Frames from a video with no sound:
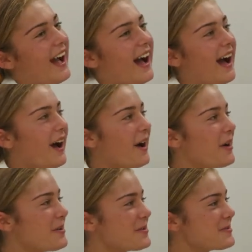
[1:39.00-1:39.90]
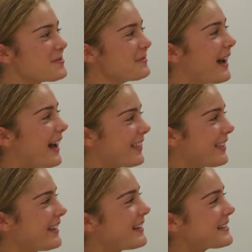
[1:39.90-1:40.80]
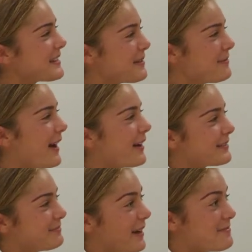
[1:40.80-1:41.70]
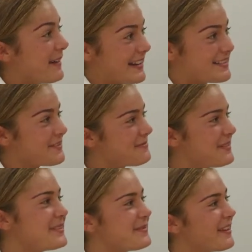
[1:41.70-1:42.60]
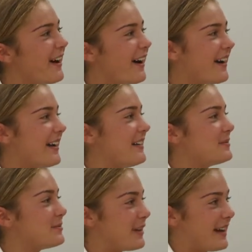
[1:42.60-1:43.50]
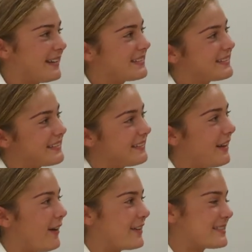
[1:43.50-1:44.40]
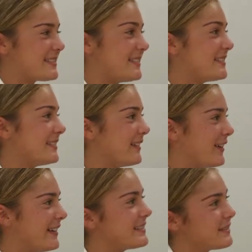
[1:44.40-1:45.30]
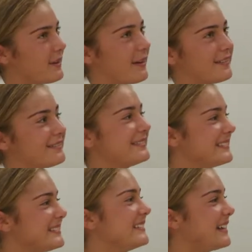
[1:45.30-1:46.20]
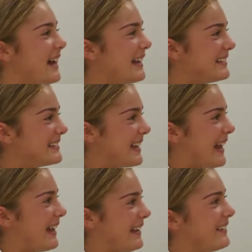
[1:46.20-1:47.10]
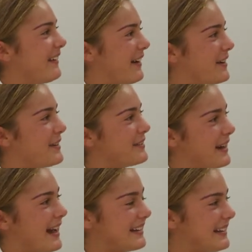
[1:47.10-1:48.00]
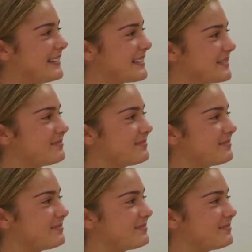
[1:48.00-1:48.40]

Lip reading: I think it's about my massive PVI break last night. Well, and the day I ran it.